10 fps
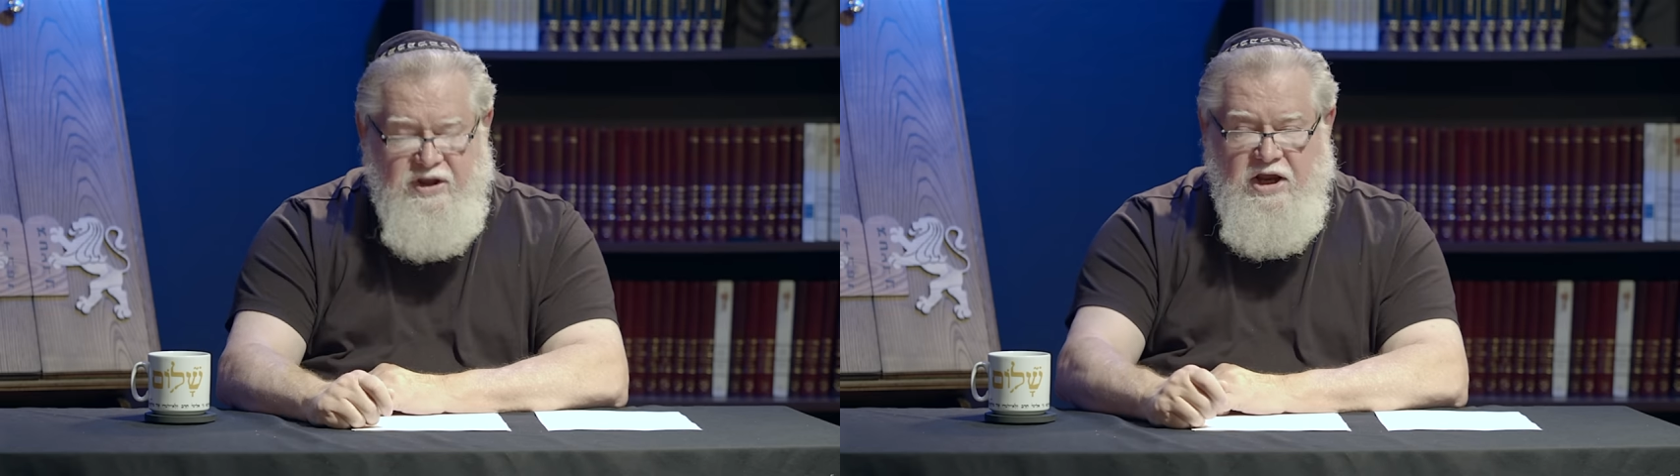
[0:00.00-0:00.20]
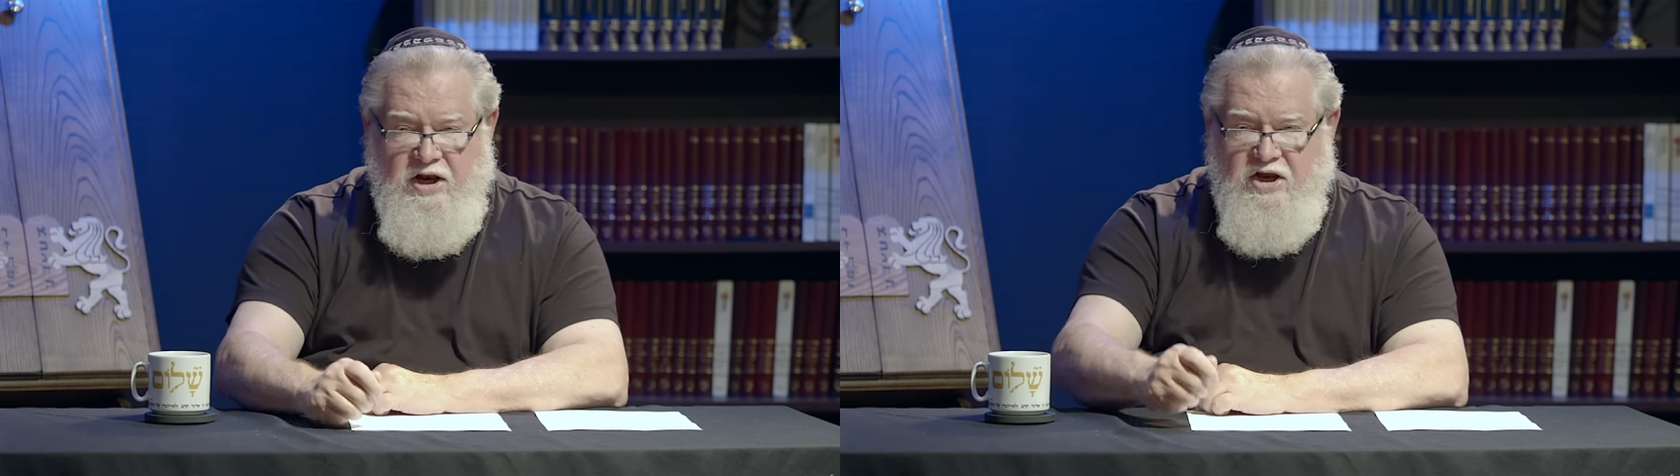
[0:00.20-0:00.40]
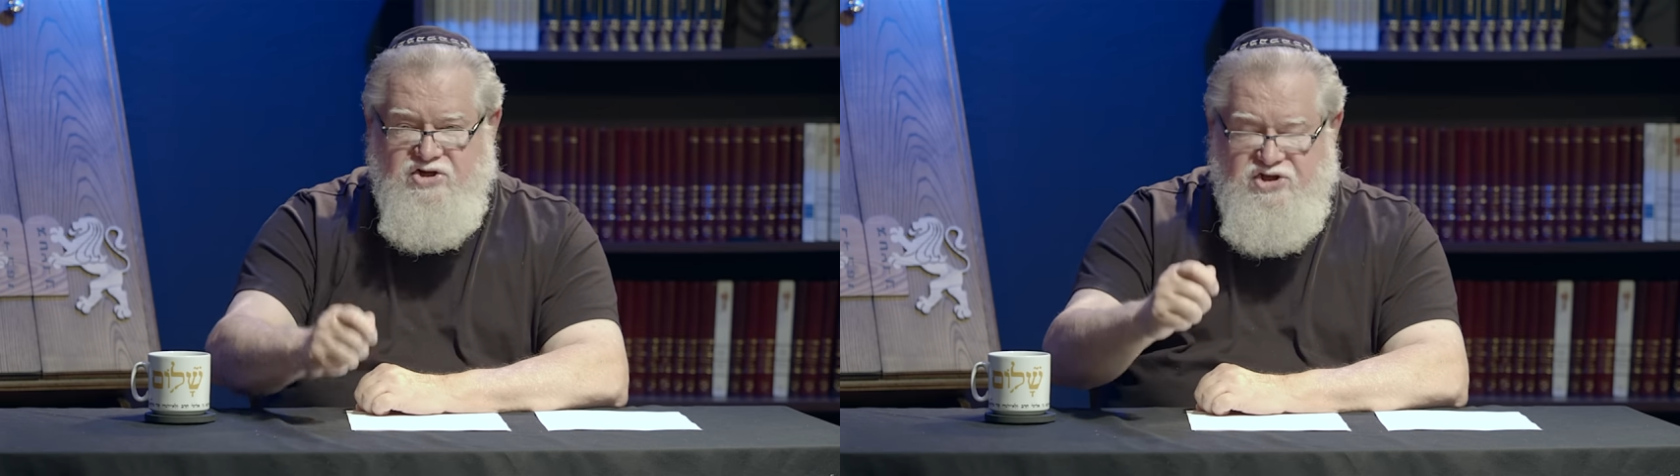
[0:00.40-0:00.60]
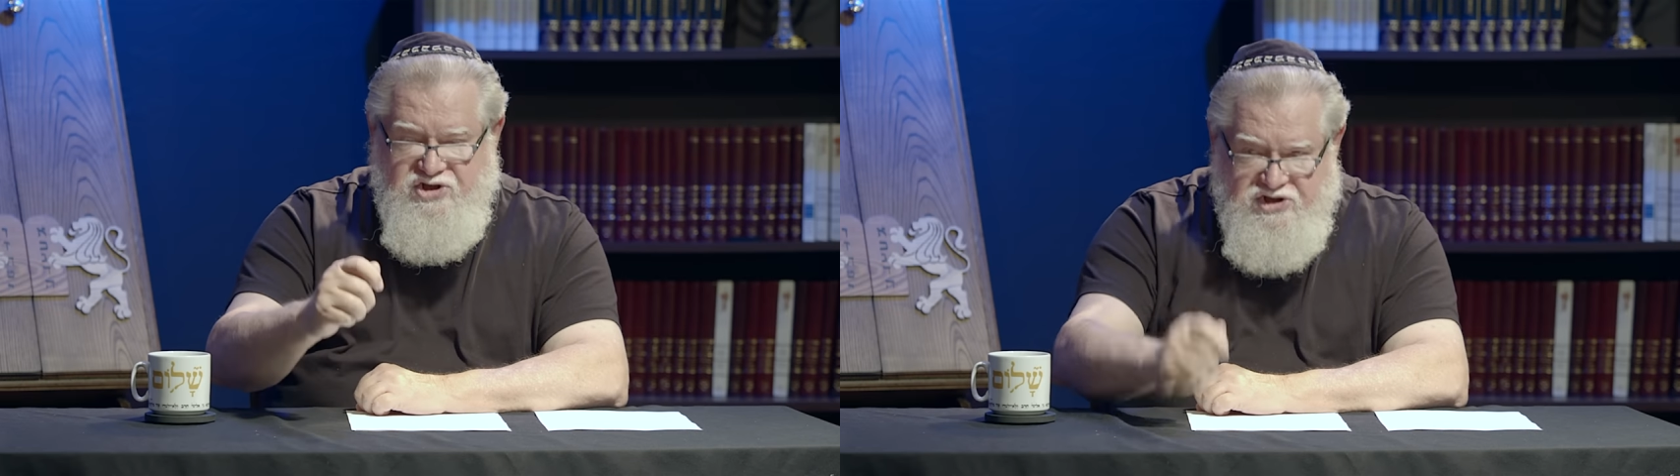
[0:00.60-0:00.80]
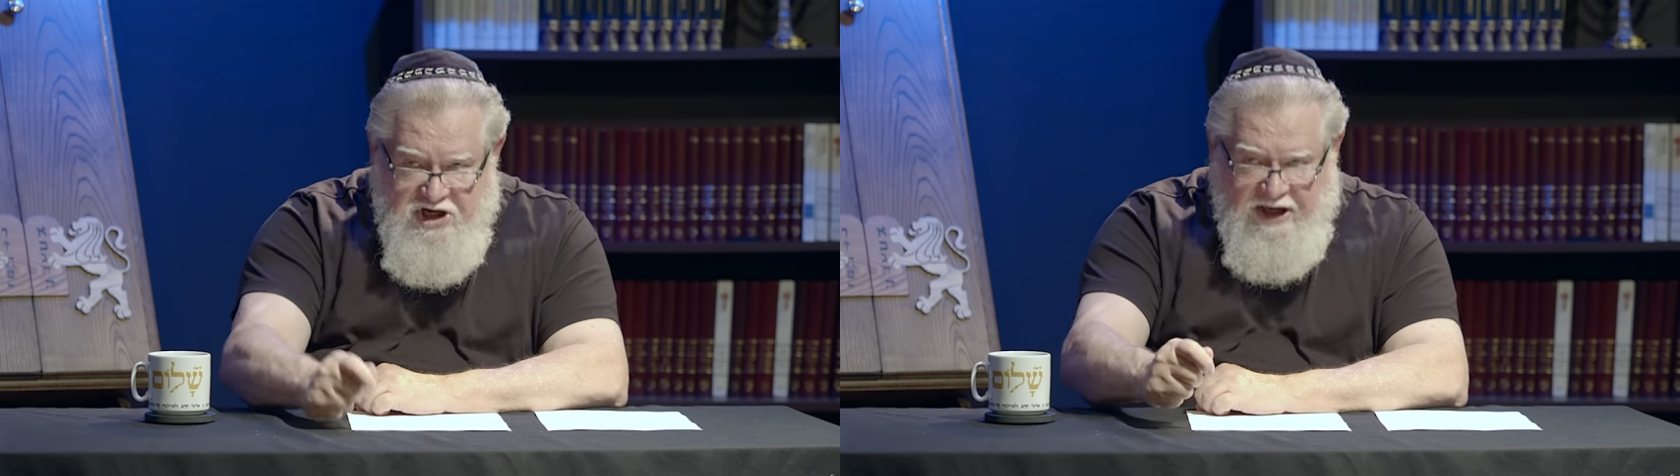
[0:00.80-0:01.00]
It is
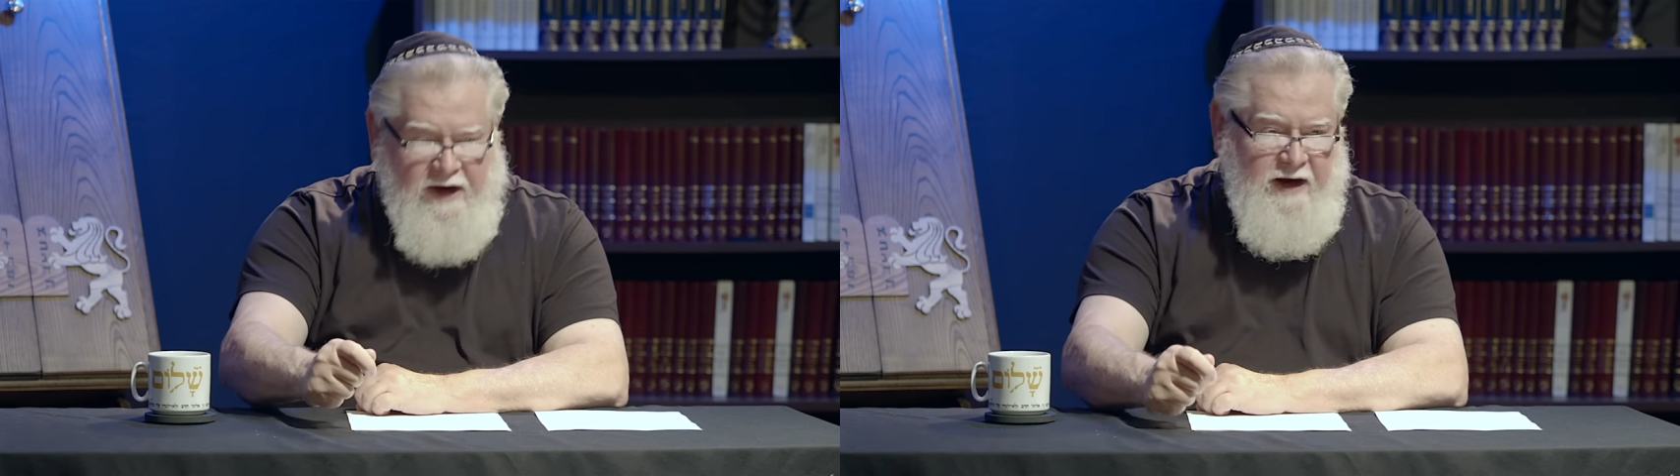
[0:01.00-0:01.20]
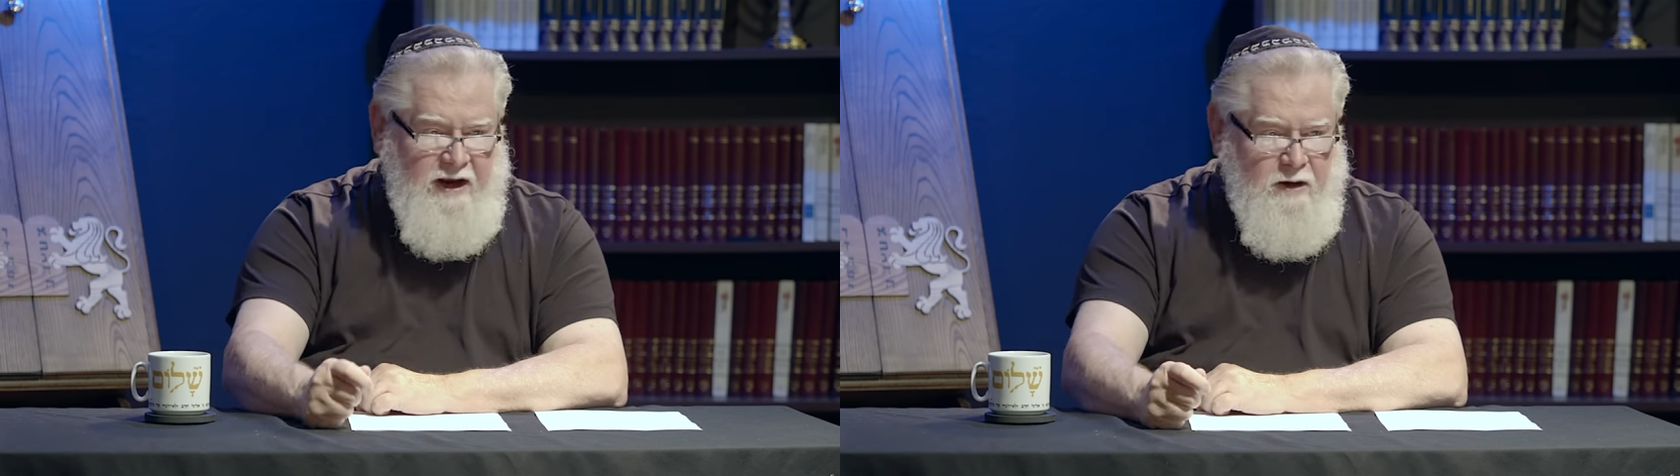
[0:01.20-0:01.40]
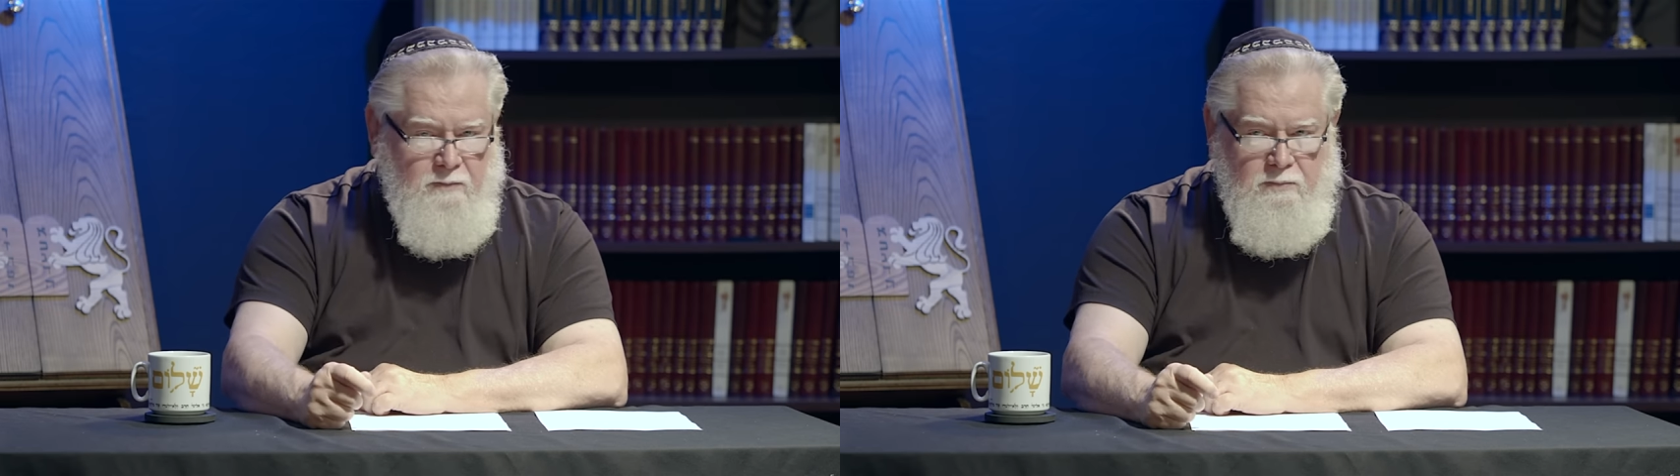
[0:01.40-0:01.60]
sickening.